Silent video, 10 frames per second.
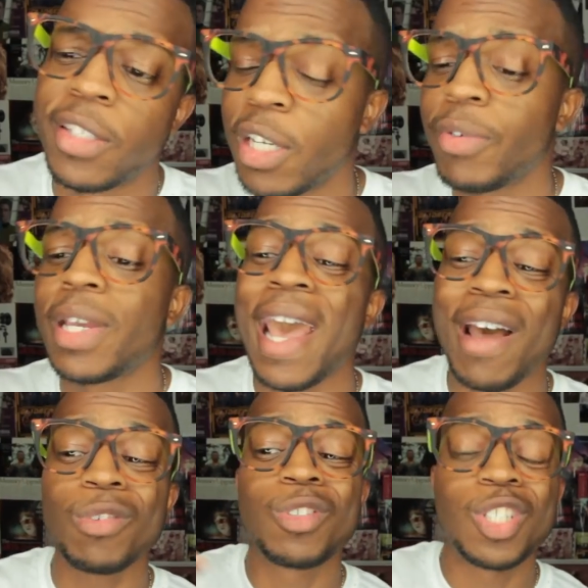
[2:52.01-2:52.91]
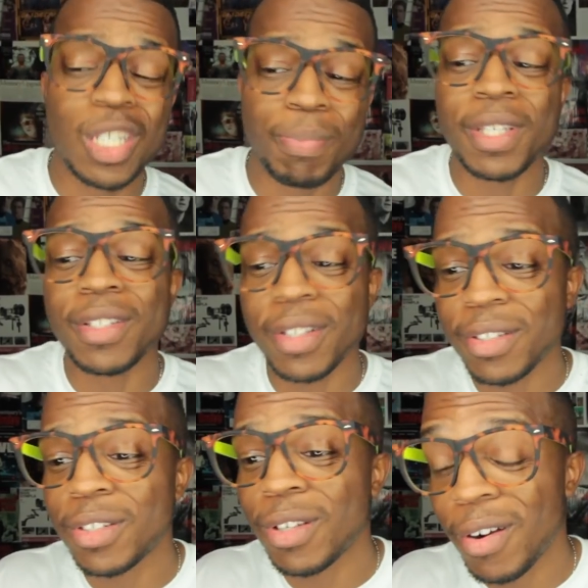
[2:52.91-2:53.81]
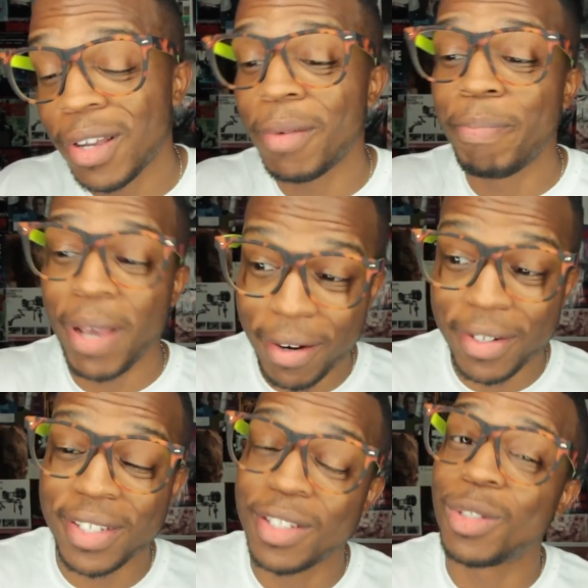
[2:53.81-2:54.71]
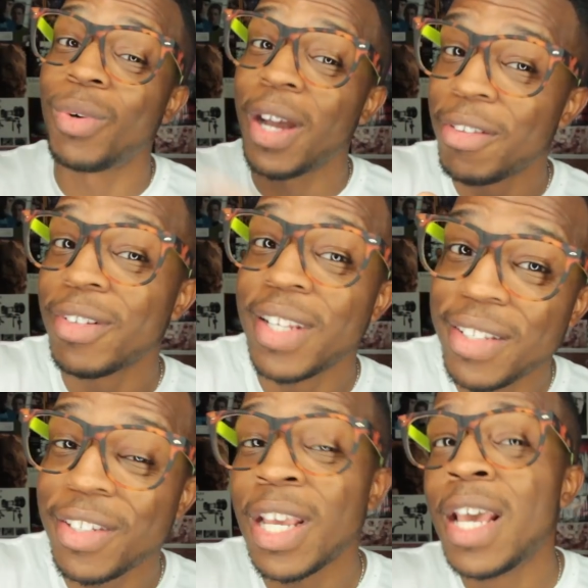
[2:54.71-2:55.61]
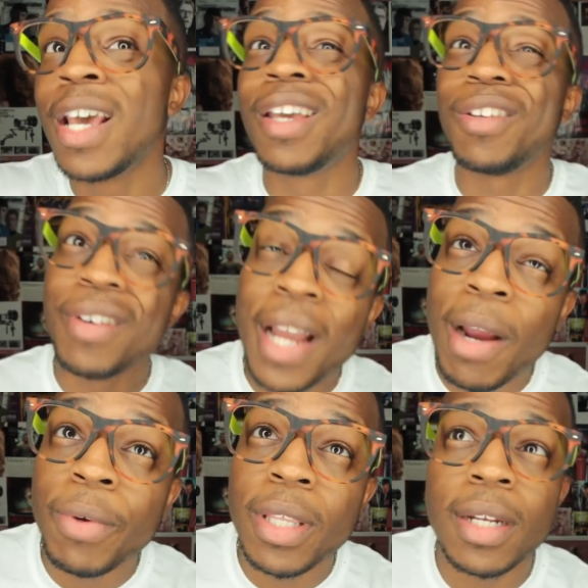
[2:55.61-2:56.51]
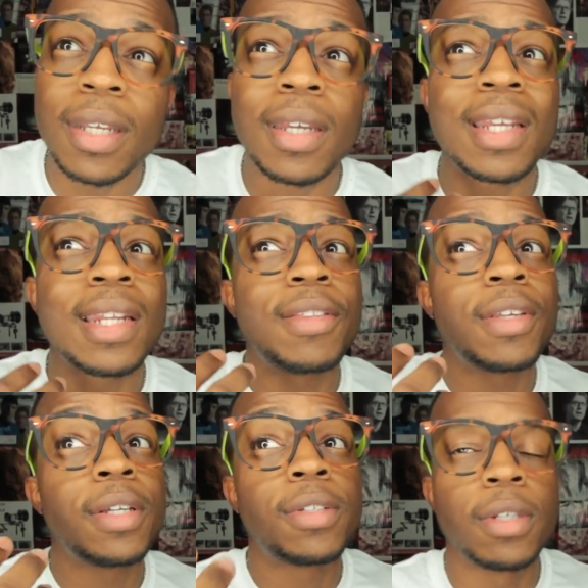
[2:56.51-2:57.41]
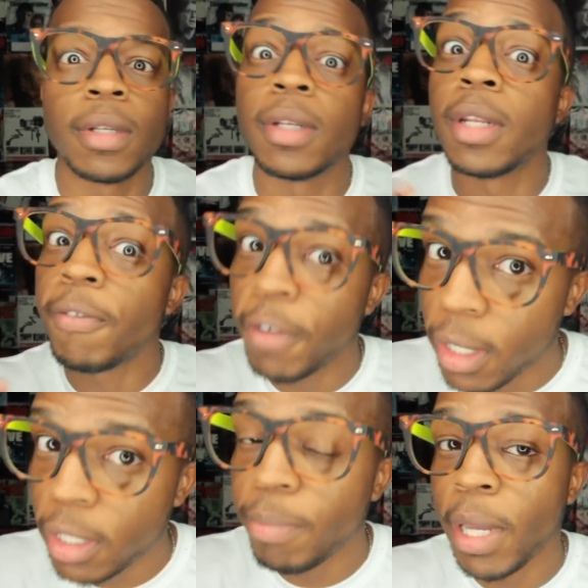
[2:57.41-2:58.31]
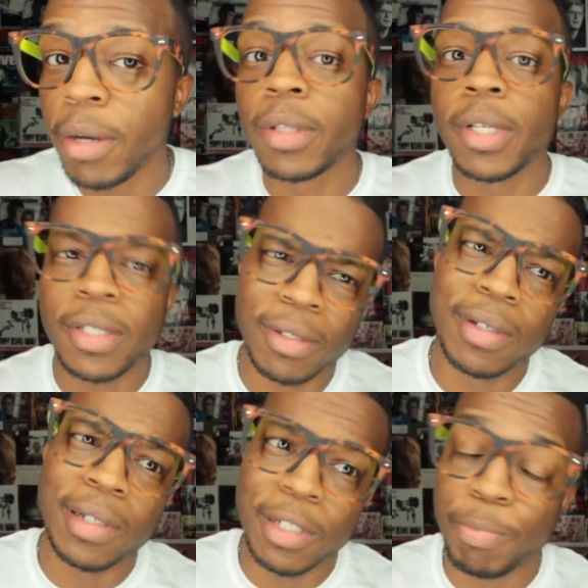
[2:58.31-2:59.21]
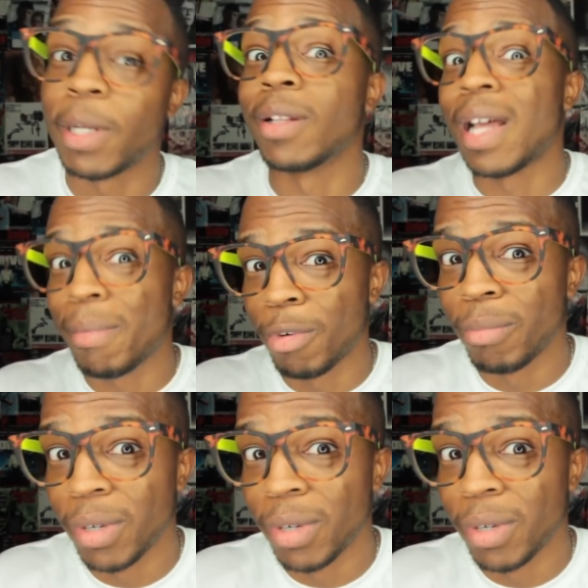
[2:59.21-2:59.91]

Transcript: Considering how cheap these lenses are in comparison to other lenses, you're not really gonna get anything significantly better unless you're looking to spend a lot more